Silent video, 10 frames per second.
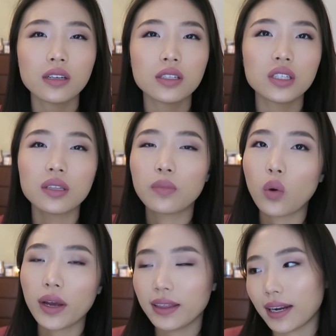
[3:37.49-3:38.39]
to the
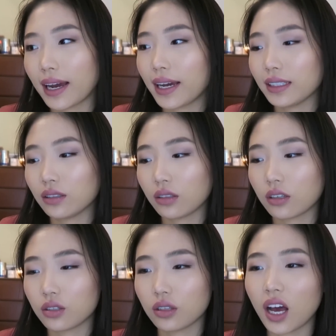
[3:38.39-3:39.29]
point that I start
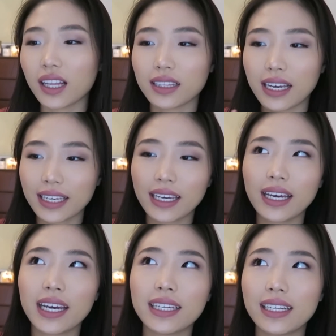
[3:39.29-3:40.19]
to not like it
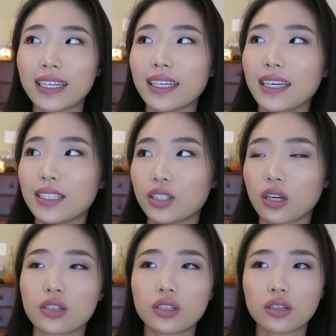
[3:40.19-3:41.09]
and like it
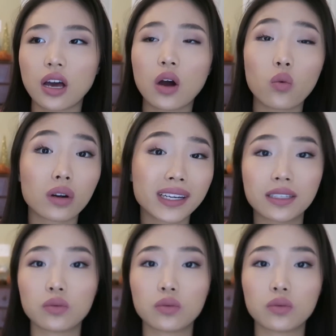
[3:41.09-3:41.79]
starts to not work as